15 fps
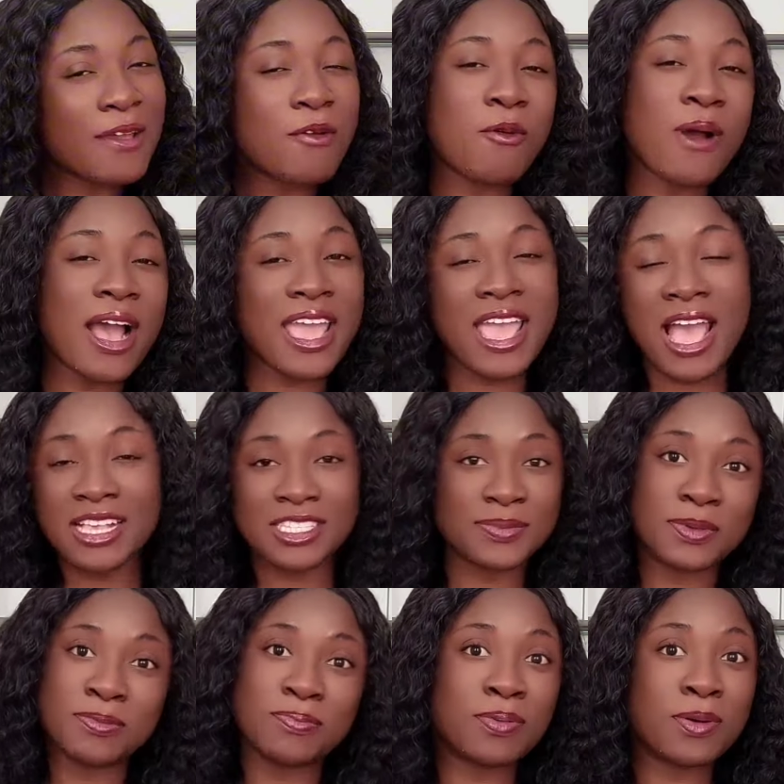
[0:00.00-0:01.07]
AY has
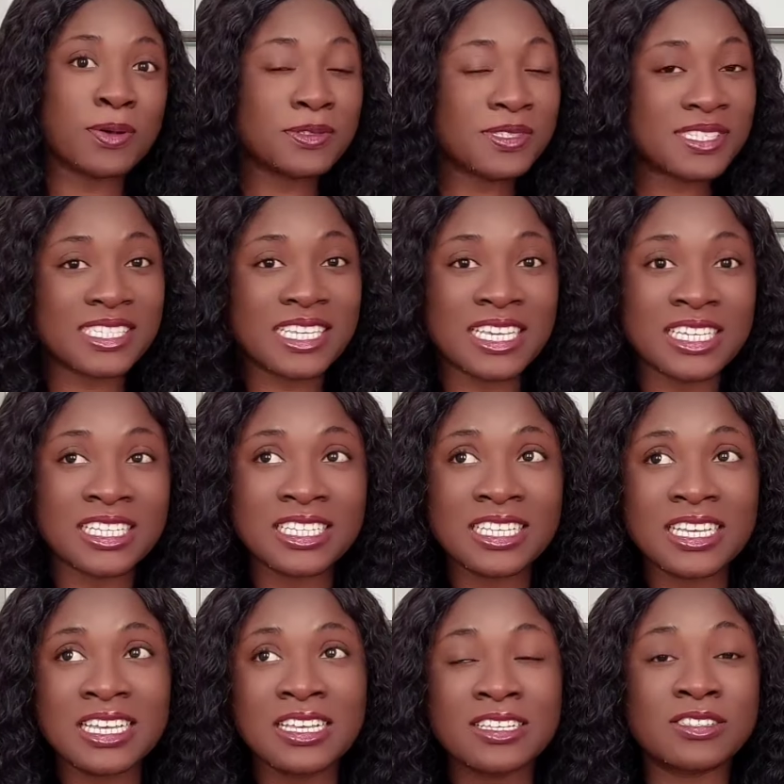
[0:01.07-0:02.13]
been posting